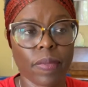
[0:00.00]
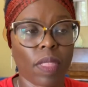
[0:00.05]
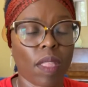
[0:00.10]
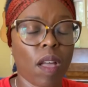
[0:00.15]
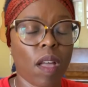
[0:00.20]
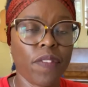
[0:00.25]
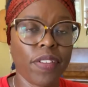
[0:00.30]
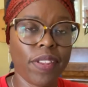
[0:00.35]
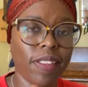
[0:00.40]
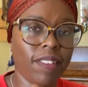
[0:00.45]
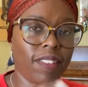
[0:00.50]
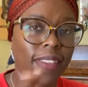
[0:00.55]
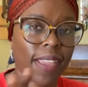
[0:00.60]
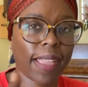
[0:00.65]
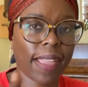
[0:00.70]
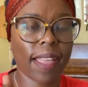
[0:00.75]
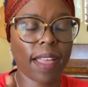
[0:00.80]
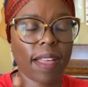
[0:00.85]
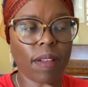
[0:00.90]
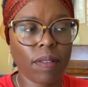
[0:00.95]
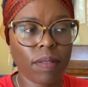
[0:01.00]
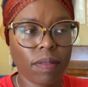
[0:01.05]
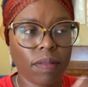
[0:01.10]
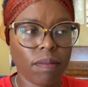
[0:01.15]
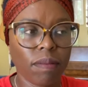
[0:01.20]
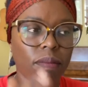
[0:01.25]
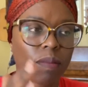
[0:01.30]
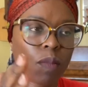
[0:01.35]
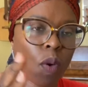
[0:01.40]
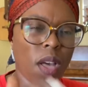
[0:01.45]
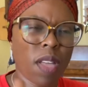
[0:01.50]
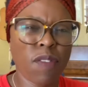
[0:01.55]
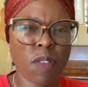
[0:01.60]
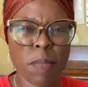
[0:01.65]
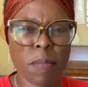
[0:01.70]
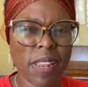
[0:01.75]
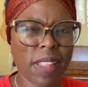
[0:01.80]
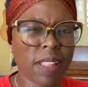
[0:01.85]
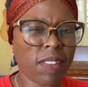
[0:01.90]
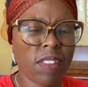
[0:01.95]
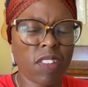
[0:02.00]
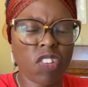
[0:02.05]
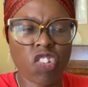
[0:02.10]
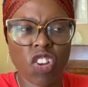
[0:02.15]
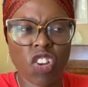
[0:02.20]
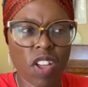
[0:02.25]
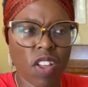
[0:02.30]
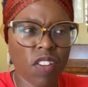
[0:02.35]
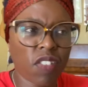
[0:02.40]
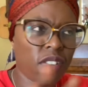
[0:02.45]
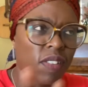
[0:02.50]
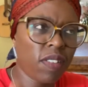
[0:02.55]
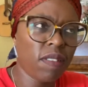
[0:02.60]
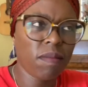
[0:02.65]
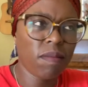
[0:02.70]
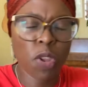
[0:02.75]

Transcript: Obviously check out what everybody else is charging